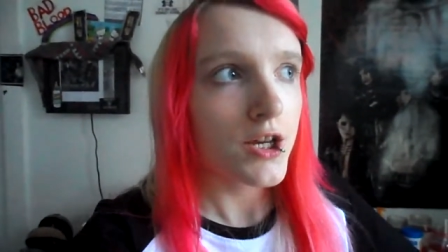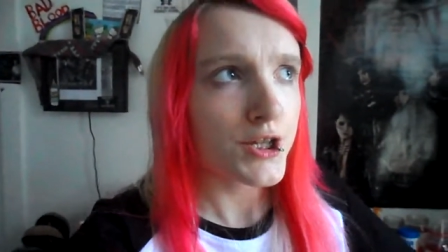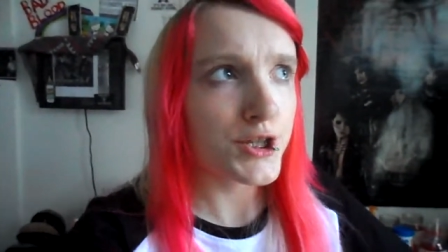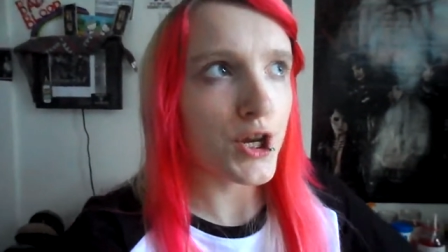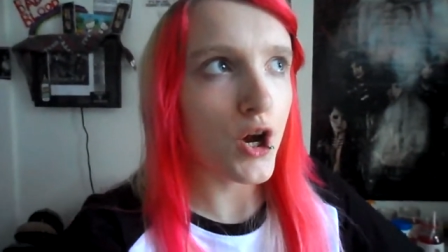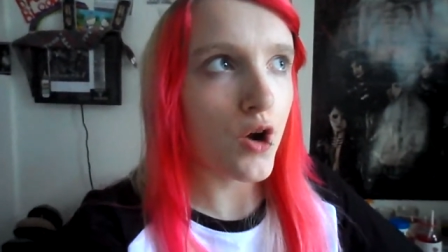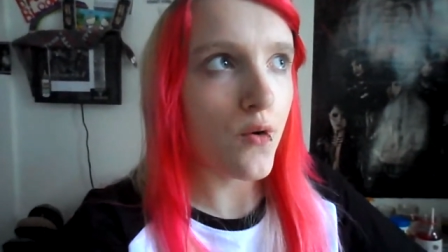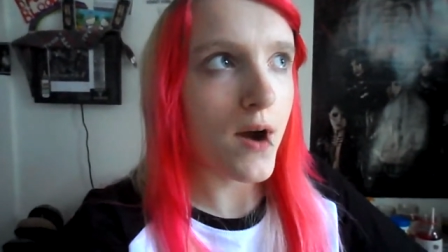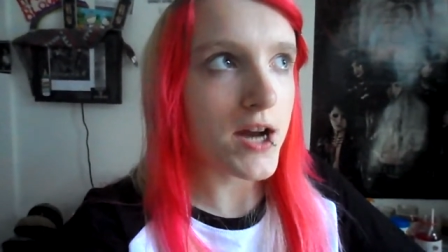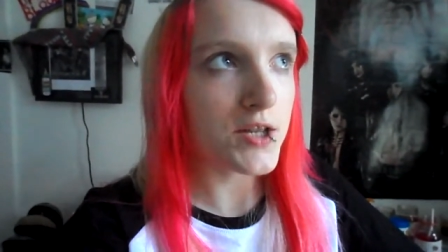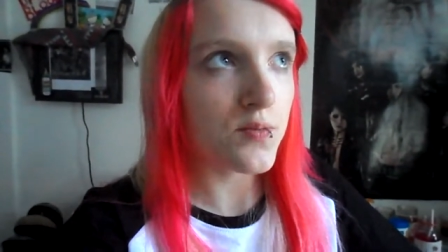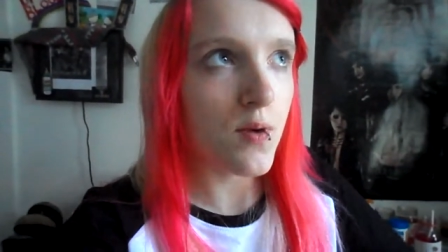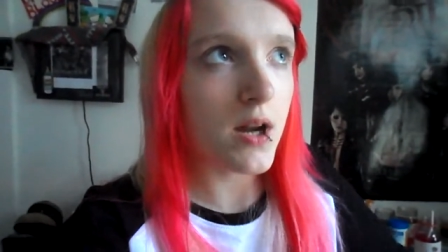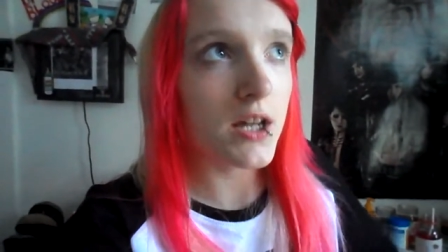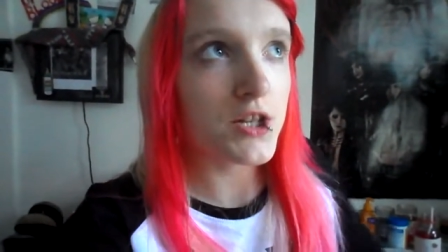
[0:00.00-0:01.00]
So I
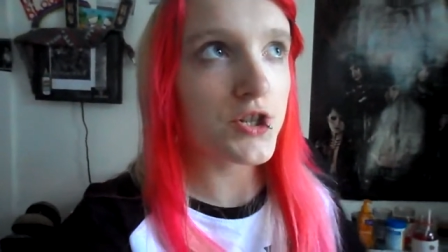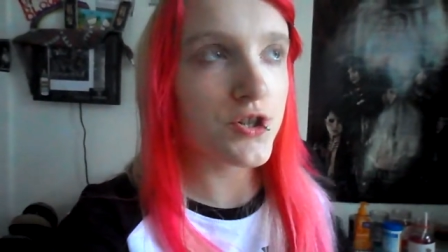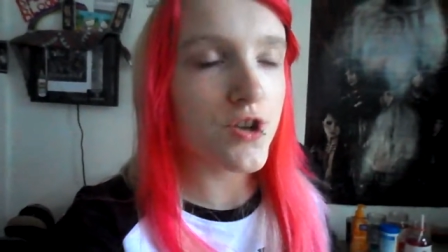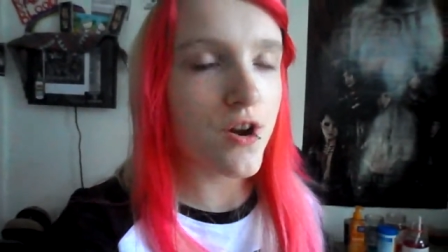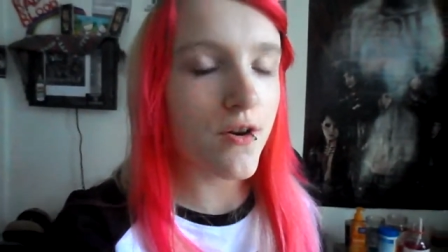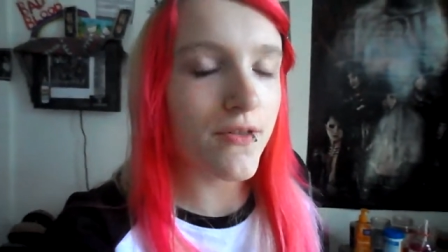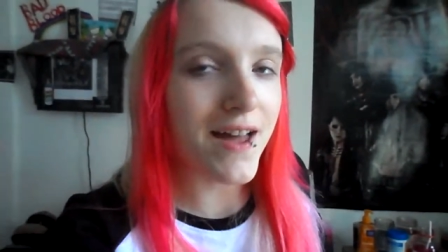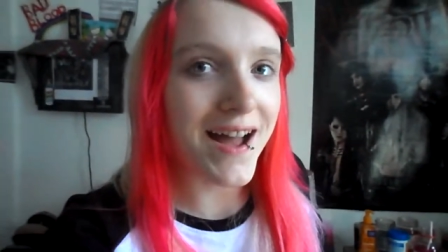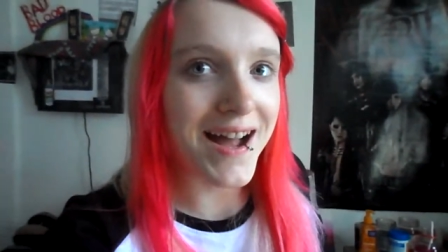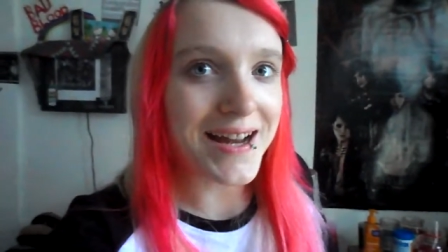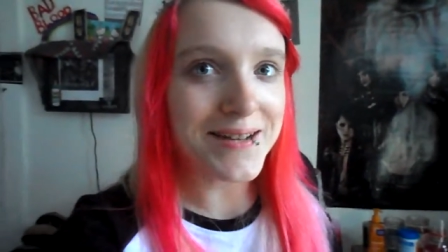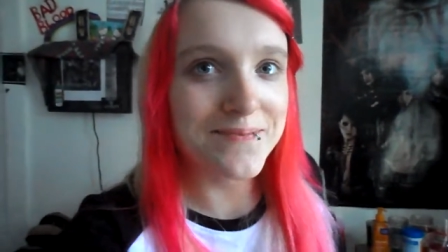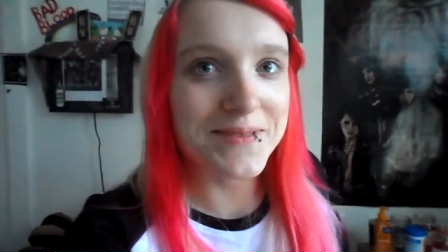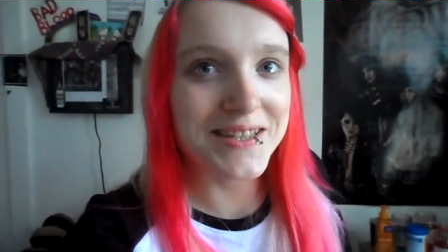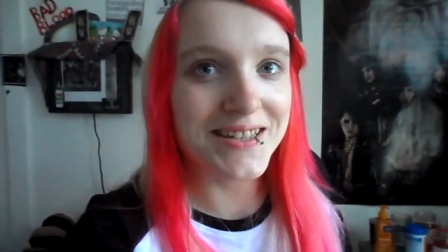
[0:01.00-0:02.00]
just want to let you know that I
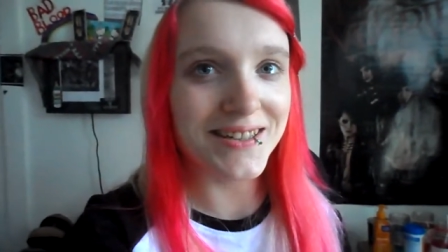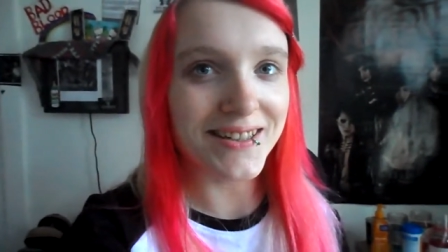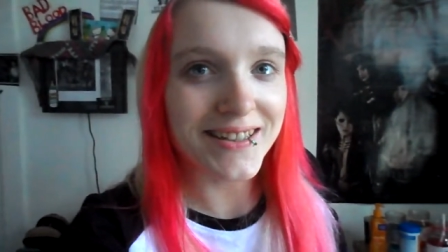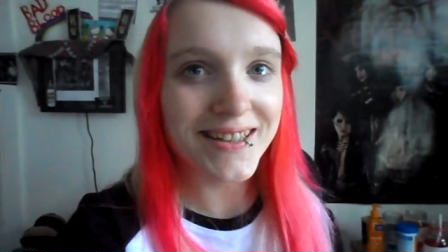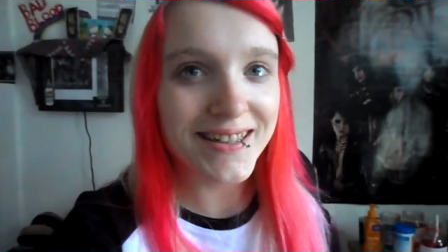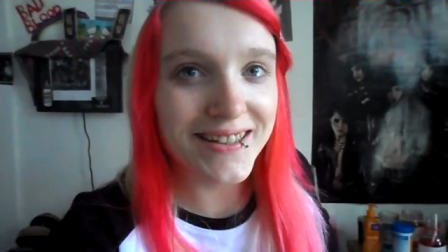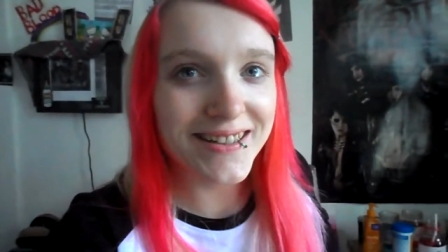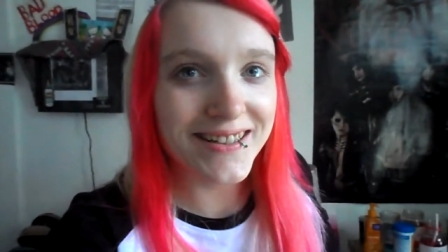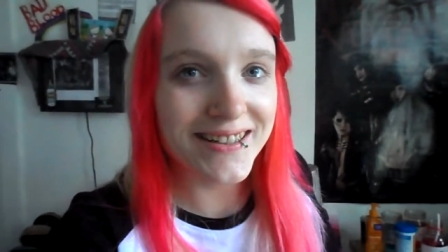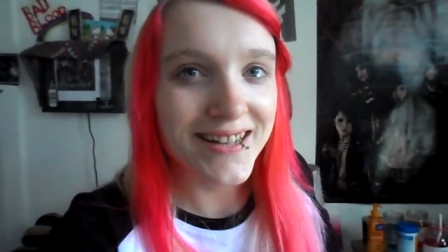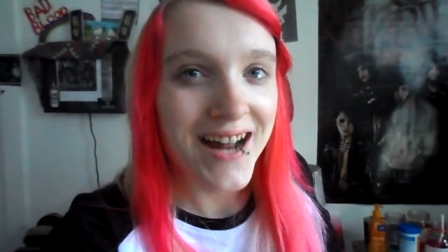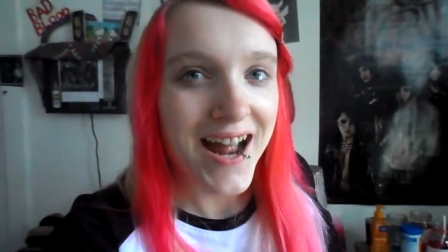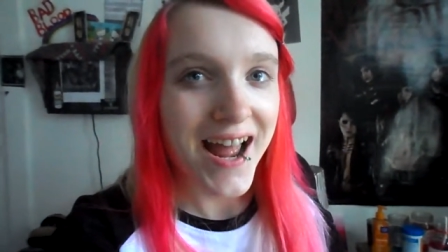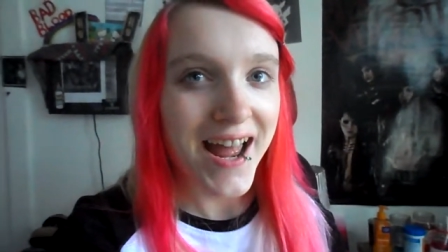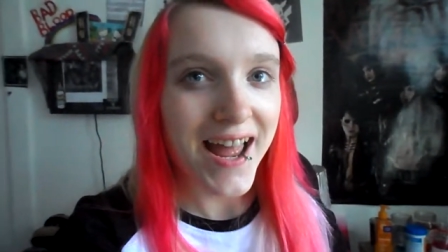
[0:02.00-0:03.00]
am still here,
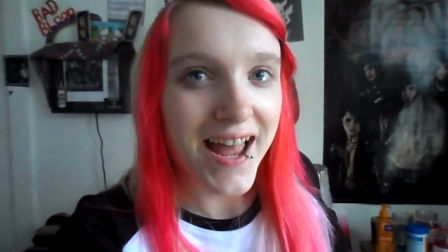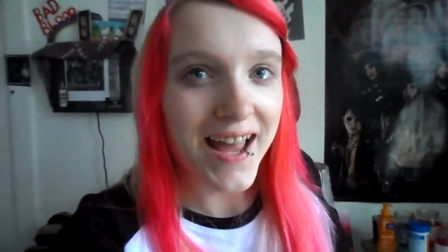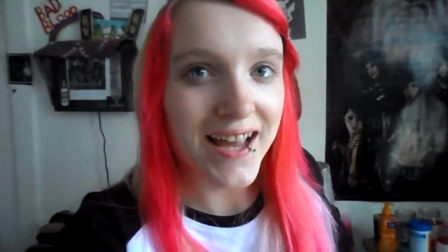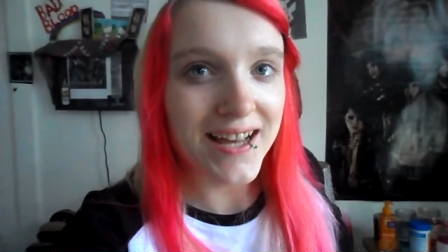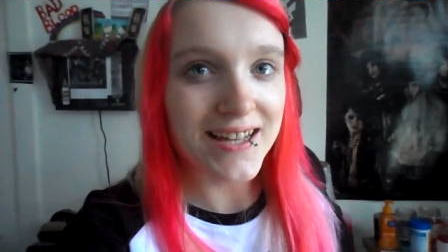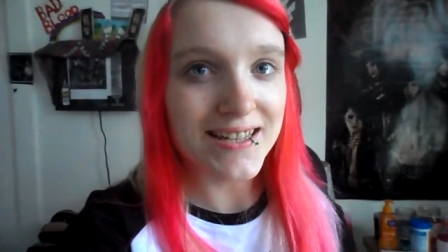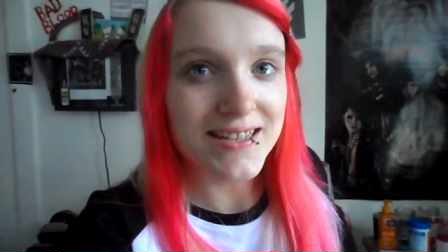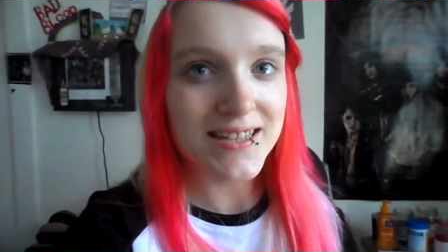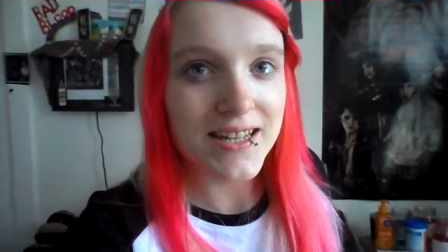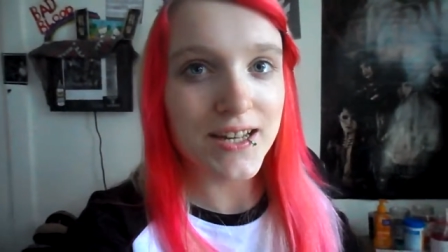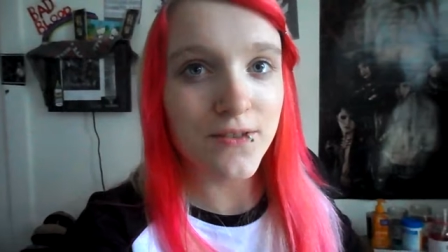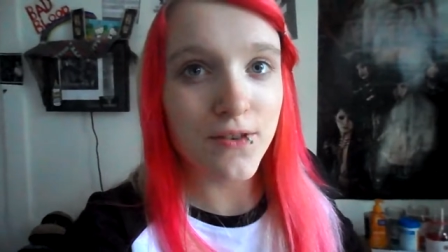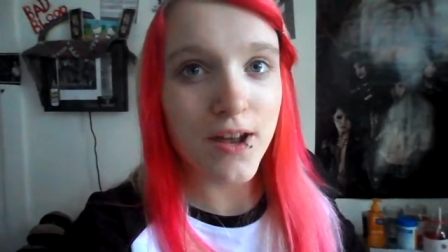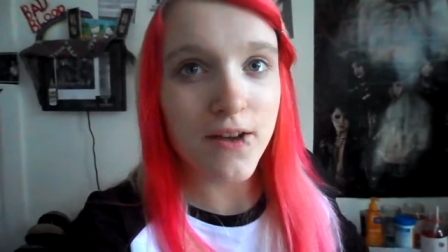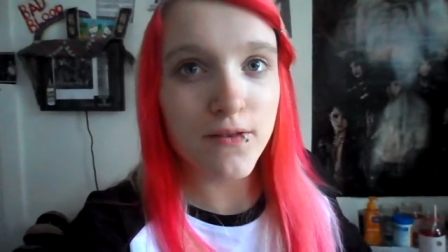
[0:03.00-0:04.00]
and
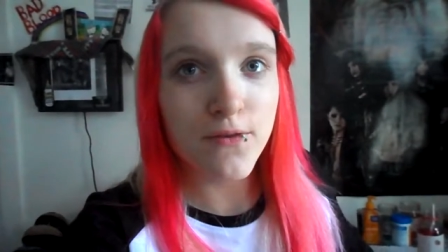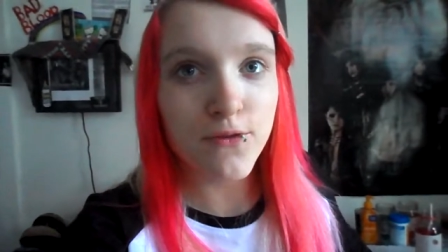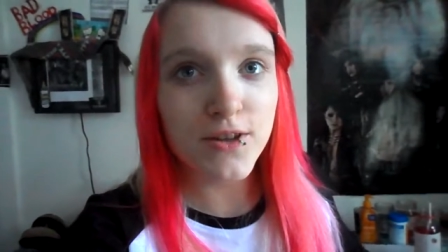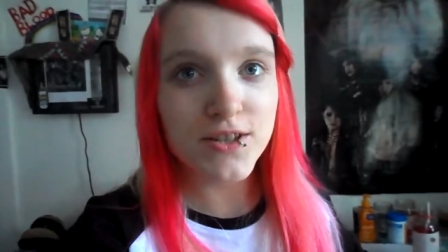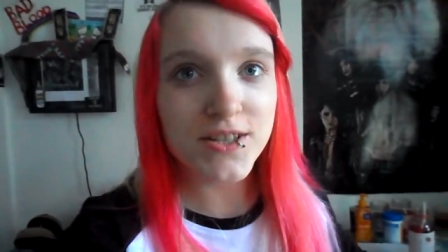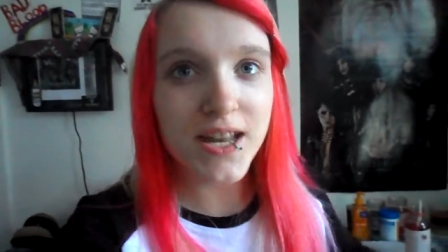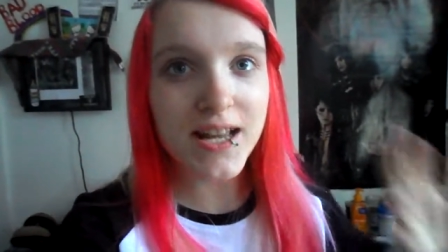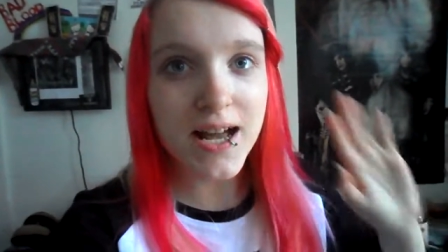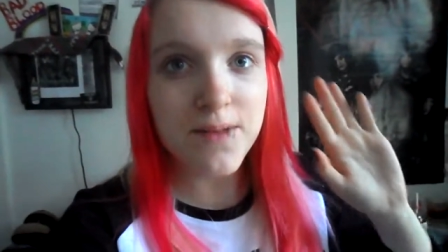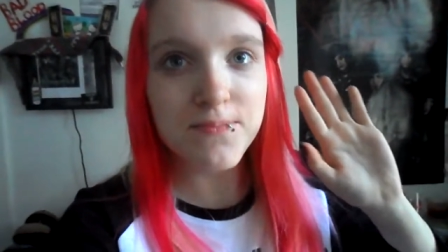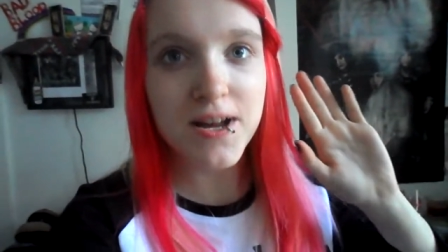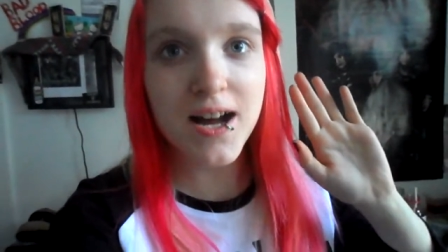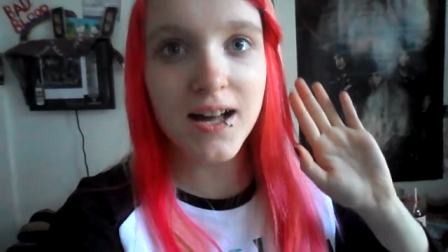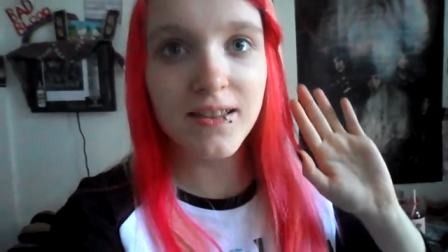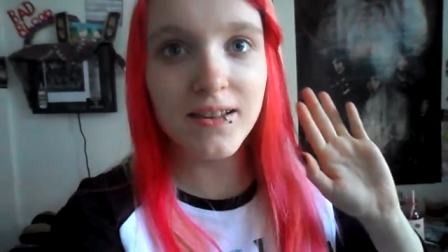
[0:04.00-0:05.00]
if it ever feels like I'm
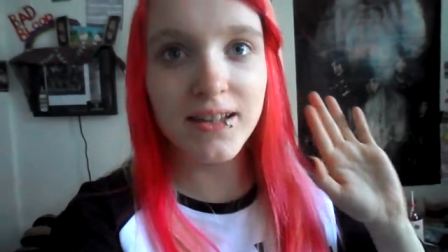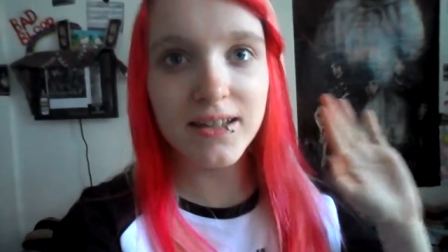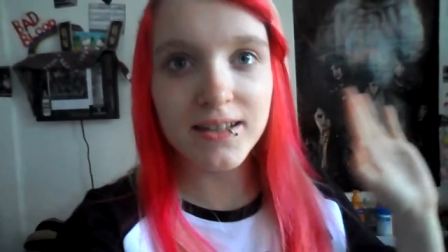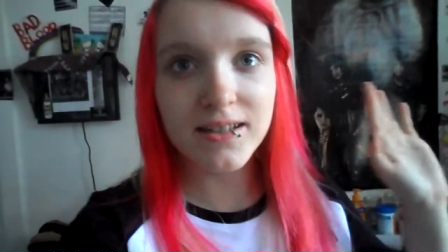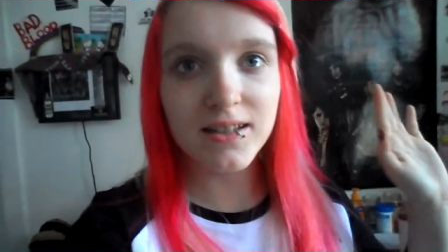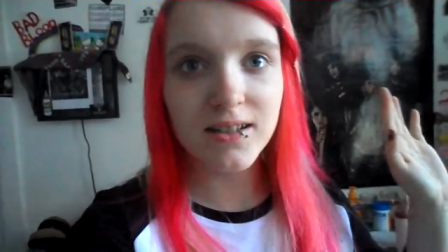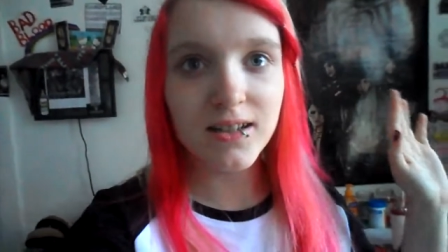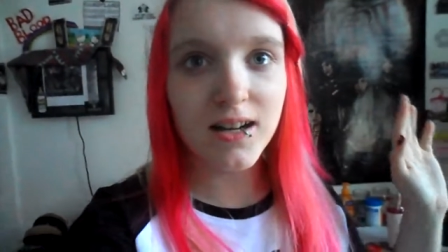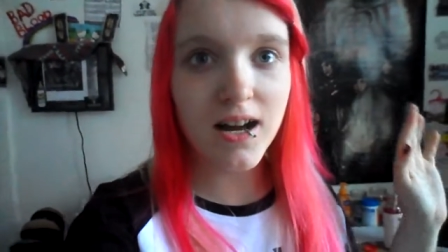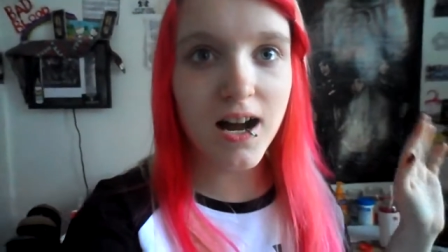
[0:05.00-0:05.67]
not like